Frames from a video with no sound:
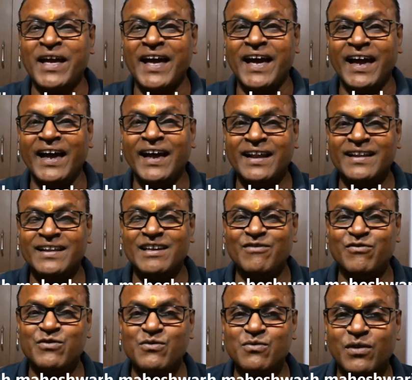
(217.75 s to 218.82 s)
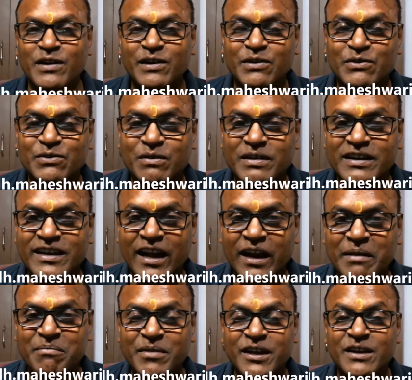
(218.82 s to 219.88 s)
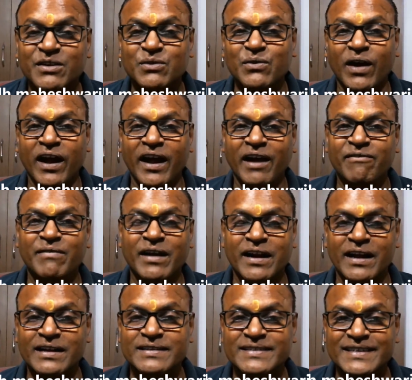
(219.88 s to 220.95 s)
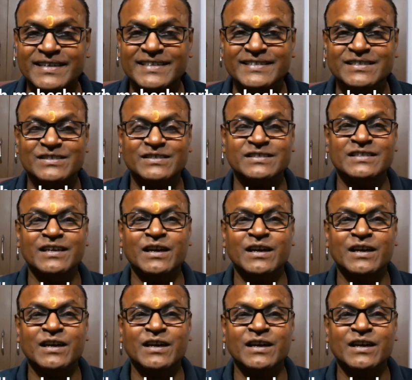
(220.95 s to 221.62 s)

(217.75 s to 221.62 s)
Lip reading: And if you want to contact me to have classes